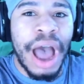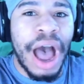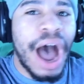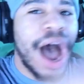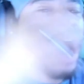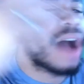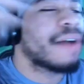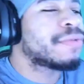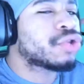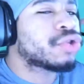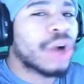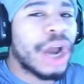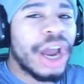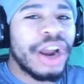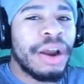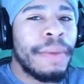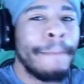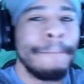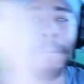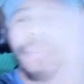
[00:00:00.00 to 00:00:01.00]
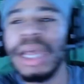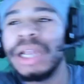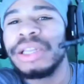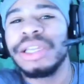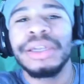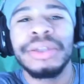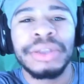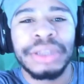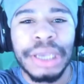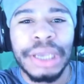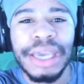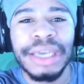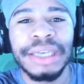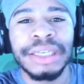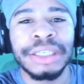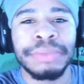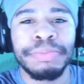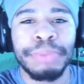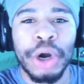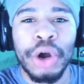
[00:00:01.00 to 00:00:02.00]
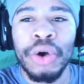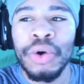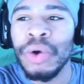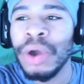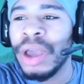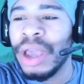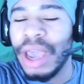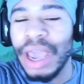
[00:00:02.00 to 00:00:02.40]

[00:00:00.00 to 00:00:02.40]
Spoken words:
I've tried a million things, bro.